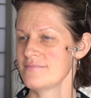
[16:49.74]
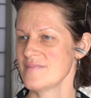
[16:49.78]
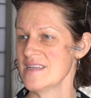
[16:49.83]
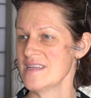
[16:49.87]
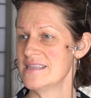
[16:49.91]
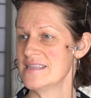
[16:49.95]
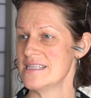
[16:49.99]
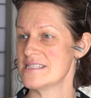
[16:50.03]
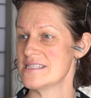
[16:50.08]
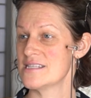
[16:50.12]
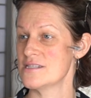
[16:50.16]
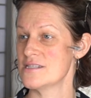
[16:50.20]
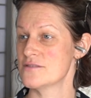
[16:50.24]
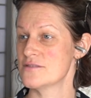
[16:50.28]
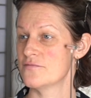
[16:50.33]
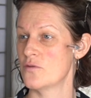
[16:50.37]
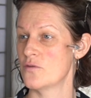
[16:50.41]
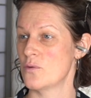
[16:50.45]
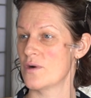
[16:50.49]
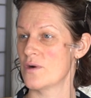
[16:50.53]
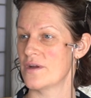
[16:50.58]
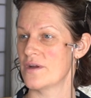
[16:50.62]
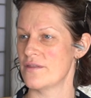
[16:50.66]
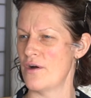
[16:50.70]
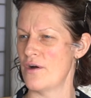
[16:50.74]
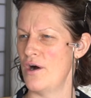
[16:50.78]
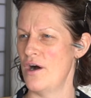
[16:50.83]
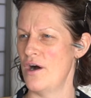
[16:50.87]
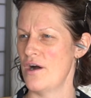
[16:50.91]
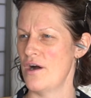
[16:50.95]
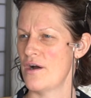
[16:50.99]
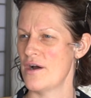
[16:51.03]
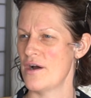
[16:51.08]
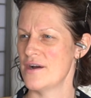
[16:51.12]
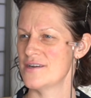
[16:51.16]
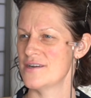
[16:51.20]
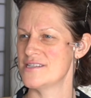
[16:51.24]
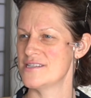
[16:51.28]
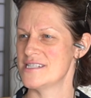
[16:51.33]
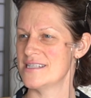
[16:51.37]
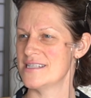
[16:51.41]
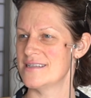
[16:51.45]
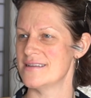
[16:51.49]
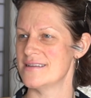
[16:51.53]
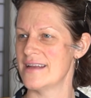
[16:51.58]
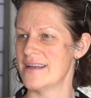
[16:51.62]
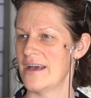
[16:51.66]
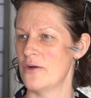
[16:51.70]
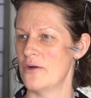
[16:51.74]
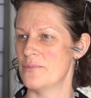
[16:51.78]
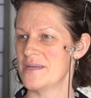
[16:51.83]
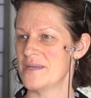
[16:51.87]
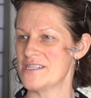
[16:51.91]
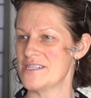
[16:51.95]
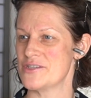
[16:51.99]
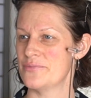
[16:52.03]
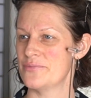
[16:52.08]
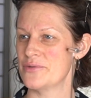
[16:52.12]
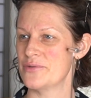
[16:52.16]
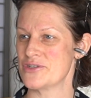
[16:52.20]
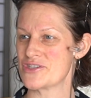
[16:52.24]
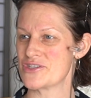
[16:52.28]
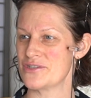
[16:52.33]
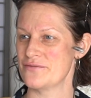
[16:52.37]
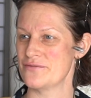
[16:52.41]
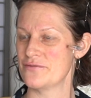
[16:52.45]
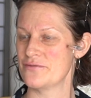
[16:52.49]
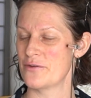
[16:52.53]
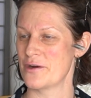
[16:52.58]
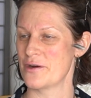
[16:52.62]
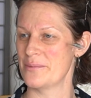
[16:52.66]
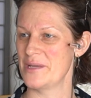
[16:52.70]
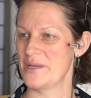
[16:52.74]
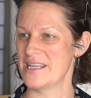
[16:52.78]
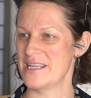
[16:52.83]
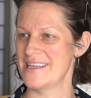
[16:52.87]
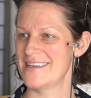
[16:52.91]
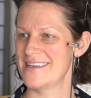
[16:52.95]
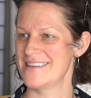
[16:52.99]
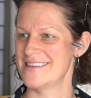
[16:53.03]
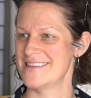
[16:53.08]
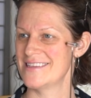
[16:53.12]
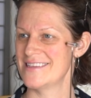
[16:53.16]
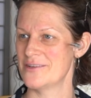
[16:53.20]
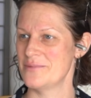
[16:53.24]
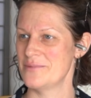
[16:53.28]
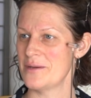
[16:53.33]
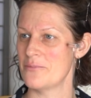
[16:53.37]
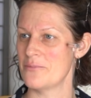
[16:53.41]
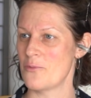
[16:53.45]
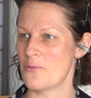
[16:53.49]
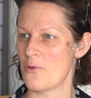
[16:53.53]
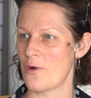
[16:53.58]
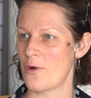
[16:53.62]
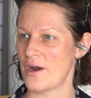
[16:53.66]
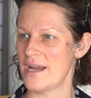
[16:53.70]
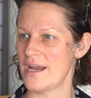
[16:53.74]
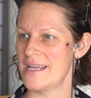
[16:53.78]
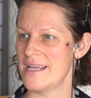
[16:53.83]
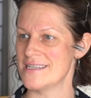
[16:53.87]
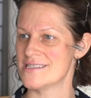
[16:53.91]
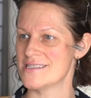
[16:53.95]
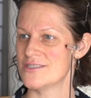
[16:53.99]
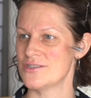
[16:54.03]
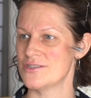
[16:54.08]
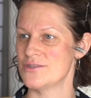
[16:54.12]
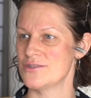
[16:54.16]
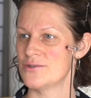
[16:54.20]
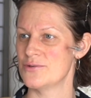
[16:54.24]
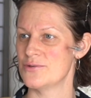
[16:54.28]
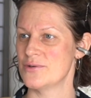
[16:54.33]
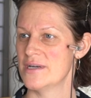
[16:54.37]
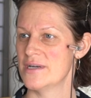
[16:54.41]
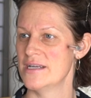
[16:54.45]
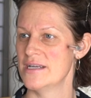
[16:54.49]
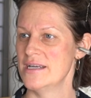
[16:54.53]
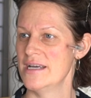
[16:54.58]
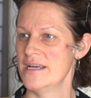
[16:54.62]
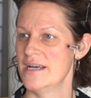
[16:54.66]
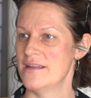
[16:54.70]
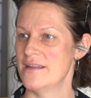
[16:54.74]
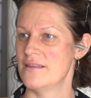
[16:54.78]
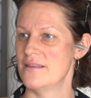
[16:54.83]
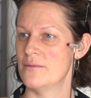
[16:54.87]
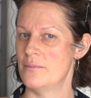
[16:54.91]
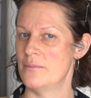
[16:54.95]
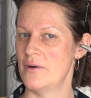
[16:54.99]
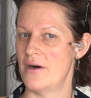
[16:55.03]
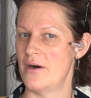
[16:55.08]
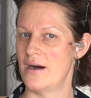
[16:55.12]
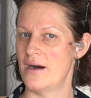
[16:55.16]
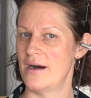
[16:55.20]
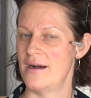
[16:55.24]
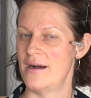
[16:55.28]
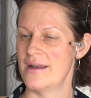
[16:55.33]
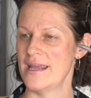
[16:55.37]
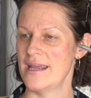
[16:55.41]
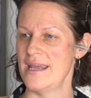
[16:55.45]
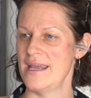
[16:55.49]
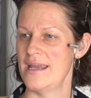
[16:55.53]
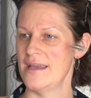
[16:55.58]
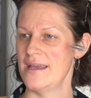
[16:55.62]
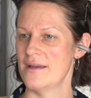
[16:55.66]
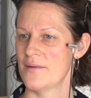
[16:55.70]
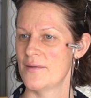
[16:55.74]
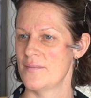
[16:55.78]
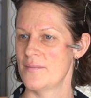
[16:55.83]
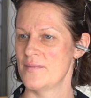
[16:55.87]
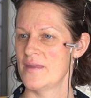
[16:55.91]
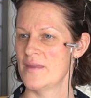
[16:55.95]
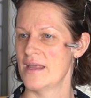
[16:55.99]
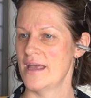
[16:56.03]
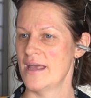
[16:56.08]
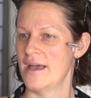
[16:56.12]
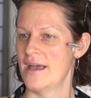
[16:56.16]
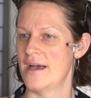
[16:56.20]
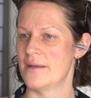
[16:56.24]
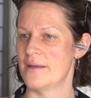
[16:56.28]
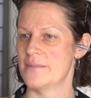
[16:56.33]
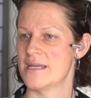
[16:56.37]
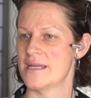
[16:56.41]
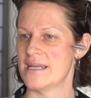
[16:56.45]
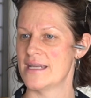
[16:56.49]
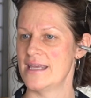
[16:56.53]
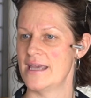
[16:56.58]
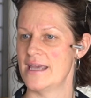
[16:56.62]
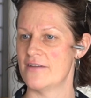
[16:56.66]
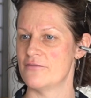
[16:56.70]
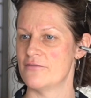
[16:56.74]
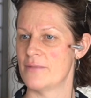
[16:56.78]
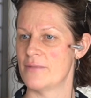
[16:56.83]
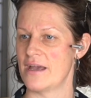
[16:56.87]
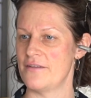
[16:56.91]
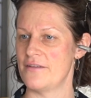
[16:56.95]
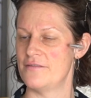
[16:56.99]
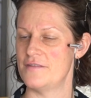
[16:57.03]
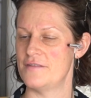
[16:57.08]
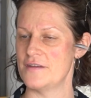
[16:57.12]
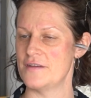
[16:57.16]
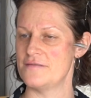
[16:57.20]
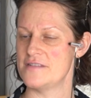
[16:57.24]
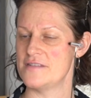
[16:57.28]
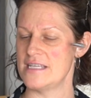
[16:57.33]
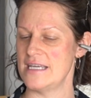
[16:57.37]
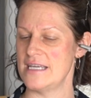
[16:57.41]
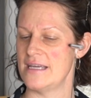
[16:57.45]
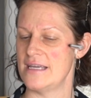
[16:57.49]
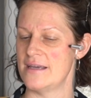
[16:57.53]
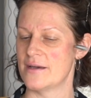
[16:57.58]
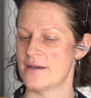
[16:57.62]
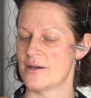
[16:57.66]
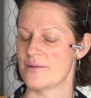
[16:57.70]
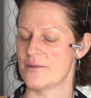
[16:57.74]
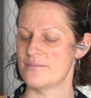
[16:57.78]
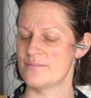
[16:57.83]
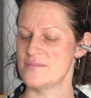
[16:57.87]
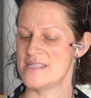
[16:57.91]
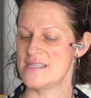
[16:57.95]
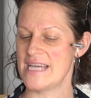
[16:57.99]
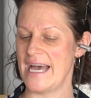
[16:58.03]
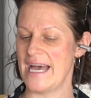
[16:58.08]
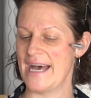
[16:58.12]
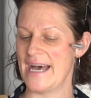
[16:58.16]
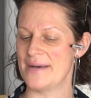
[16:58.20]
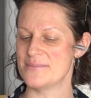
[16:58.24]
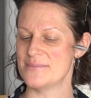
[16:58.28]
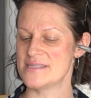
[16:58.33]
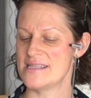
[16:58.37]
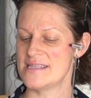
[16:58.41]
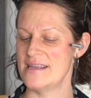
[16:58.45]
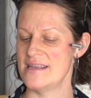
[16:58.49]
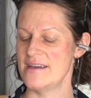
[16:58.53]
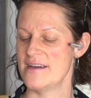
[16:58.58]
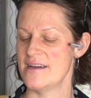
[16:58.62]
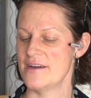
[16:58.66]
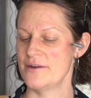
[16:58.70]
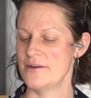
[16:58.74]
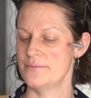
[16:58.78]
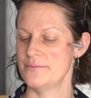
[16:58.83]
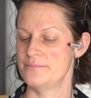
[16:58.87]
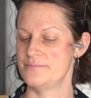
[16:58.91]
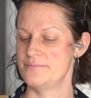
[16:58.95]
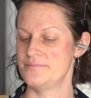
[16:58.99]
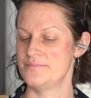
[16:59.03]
This is for the heart and helping to push the formula a little bit more into the body. I'm going to give my 50 taps there.